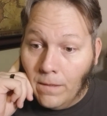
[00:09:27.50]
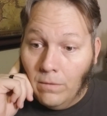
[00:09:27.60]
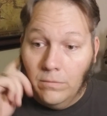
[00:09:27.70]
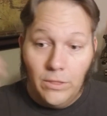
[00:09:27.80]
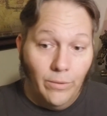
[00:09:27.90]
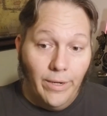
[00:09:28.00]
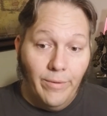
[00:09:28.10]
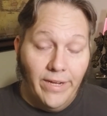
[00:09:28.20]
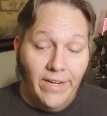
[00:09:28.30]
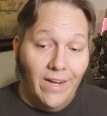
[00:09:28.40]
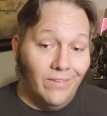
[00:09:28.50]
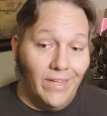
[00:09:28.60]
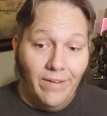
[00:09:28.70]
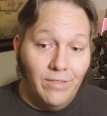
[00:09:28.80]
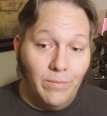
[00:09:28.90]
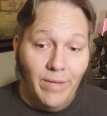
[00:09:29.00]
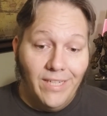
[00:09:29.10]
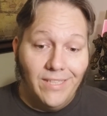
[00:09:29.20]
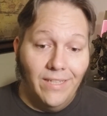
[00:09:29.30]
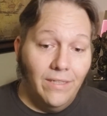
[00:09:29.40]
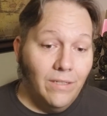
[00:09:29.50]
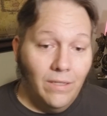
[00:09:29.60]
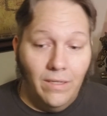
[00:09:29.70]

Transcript: So anyway, you get out, they give you some medicine,